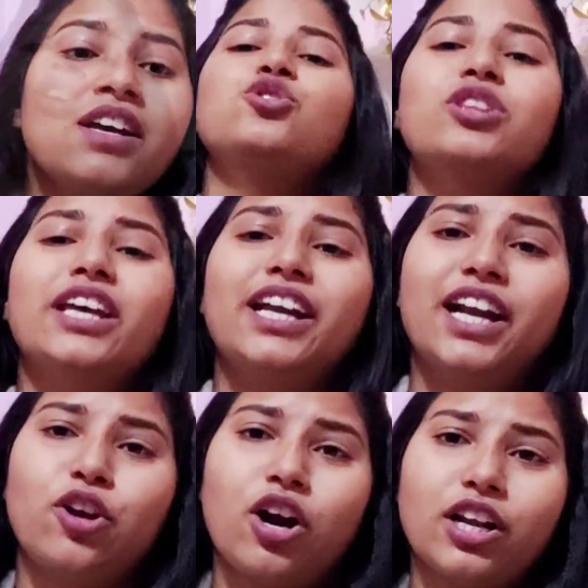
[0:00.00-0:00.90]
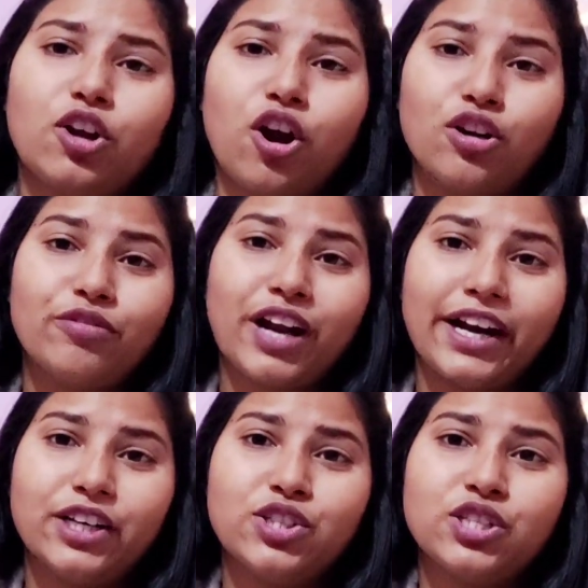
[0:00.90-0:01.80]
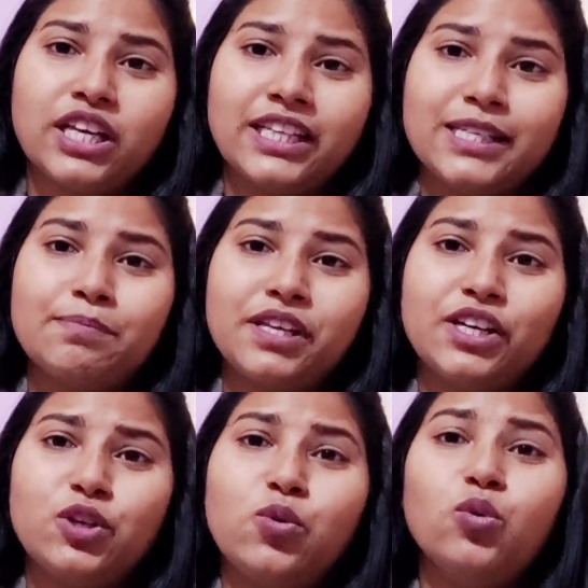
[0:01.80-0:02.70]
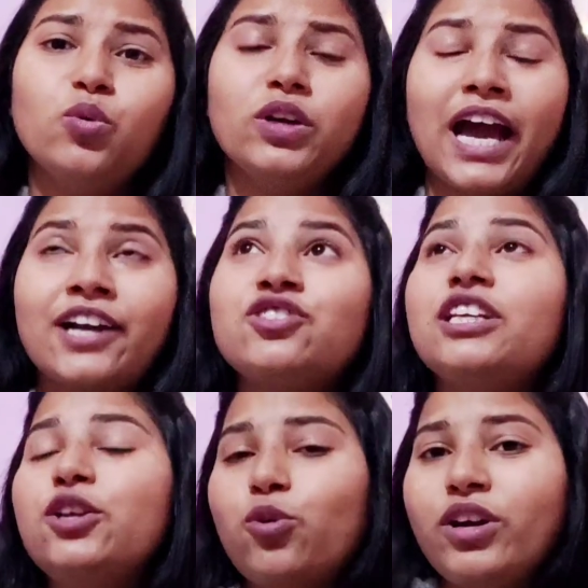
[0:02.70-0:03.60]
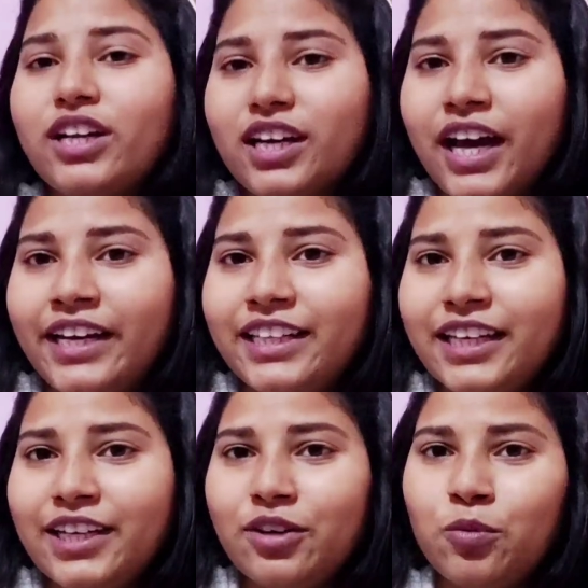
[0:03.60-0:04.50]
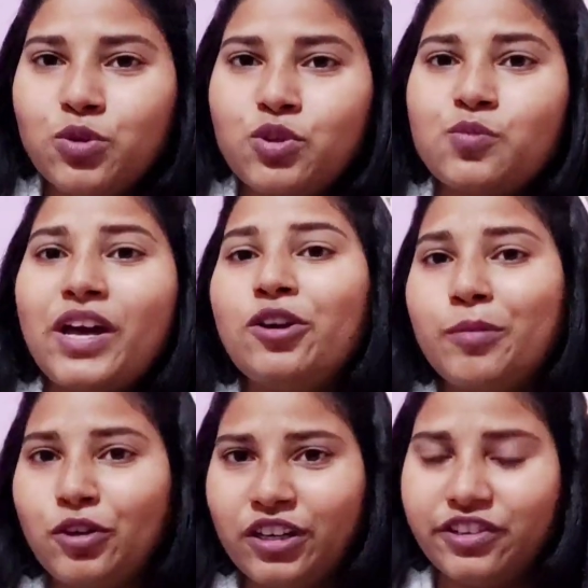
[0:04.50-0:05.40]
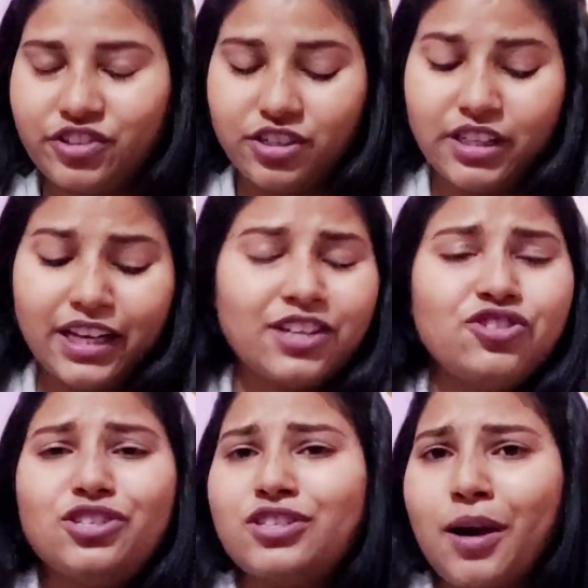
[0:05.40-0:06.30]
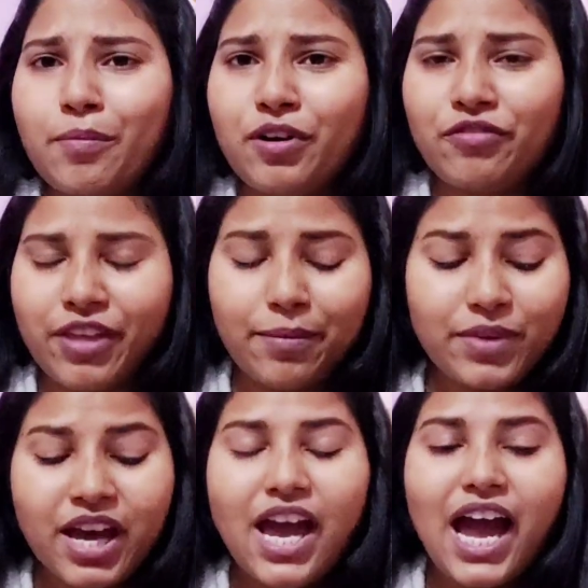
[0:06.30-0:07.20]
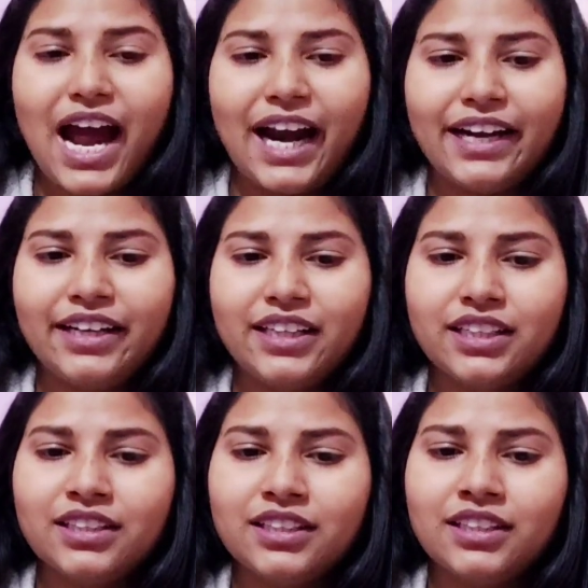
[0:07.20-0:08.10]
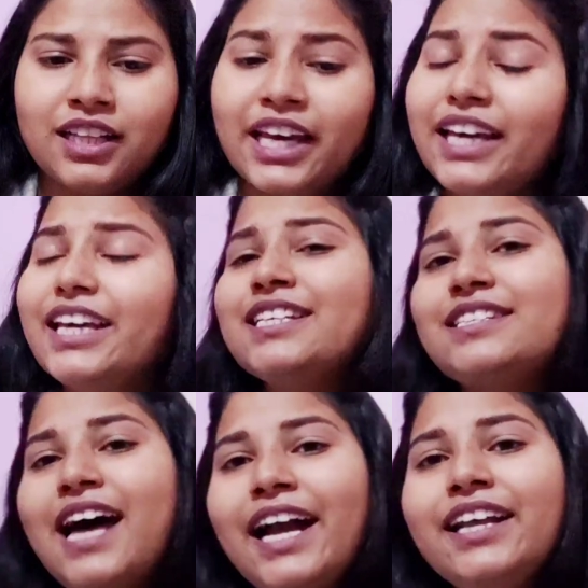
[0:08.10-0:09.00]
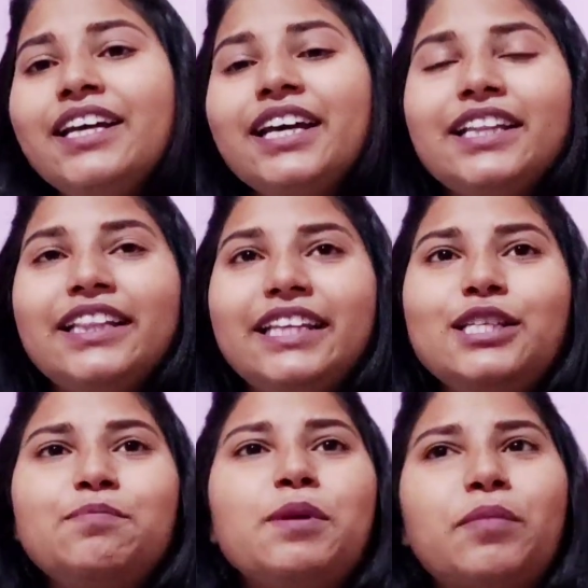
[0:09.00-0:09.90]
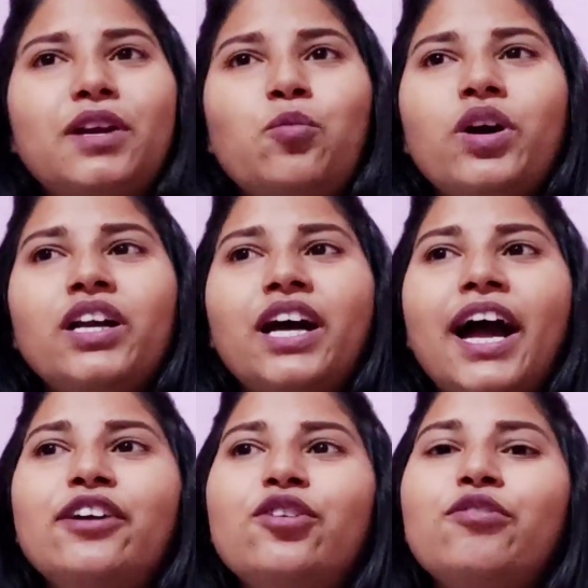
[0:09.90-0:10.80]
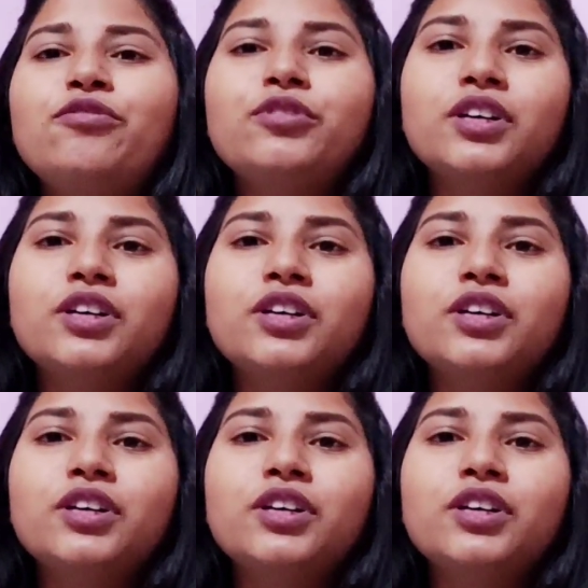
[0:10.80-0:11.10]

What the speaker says: So there are not a lot of writers in this period who actually wrote anything which was valuable to literature. There are just a couple of them. And the thing is that these people were kind of